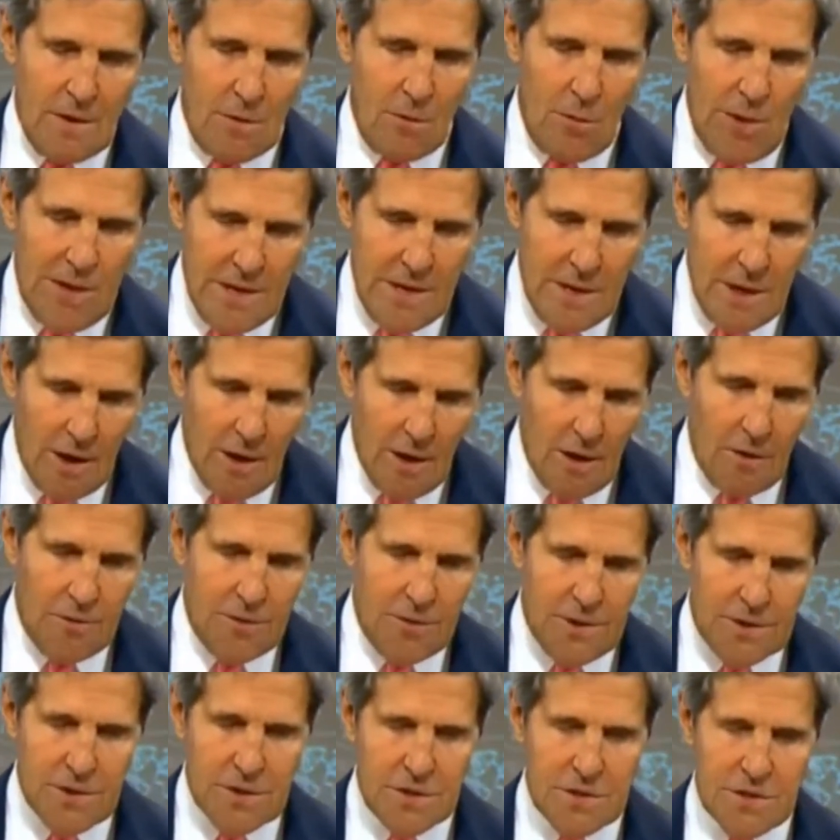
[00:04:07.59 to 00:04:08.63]
We know
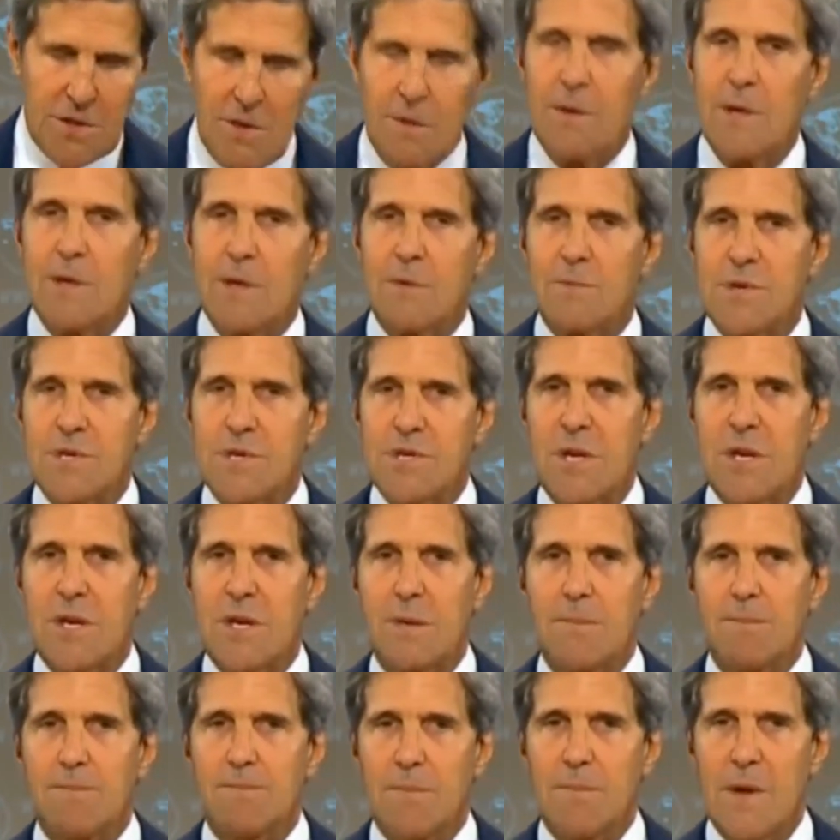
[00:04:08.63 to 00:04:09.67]
that the Syrian
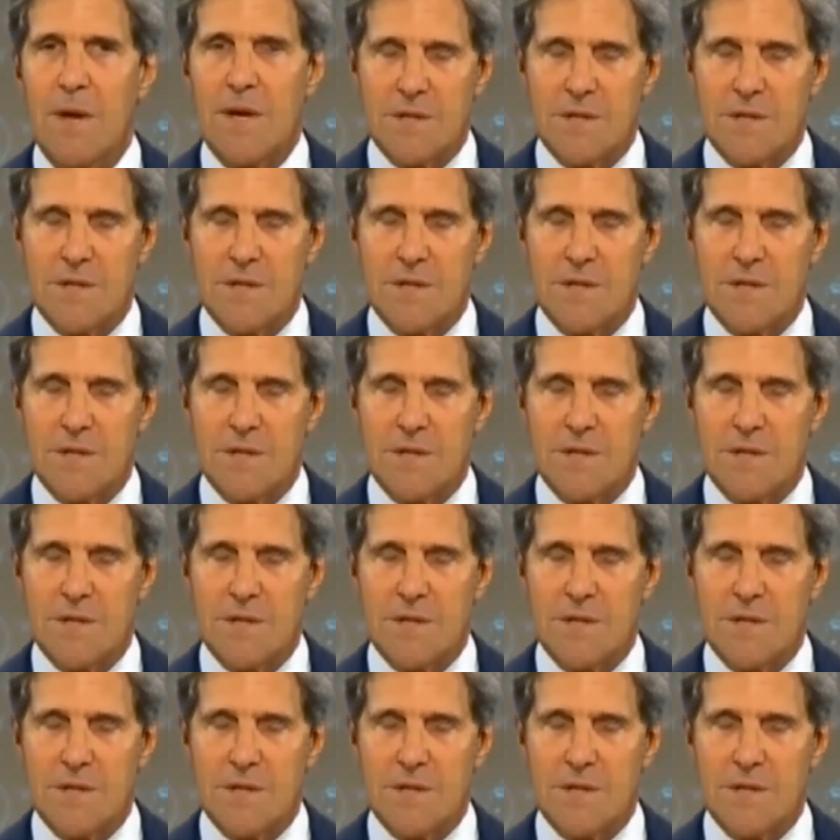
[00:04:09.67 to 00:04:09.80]
regime